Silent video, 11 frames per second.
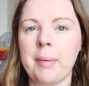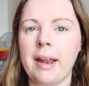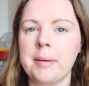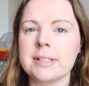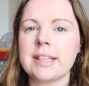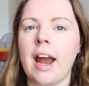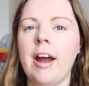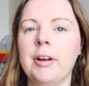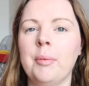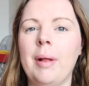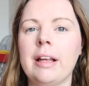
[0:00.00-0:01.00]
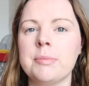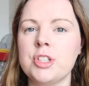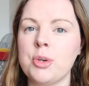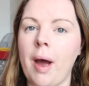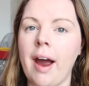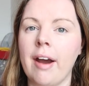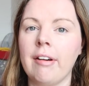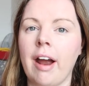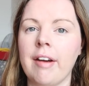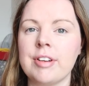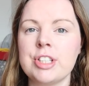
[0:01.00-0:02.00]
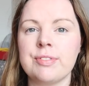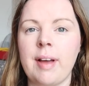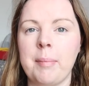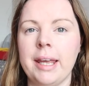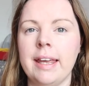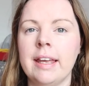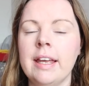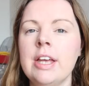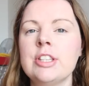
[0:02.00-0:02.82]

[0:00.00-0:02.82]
My name is Karen and welcome to our Irish family.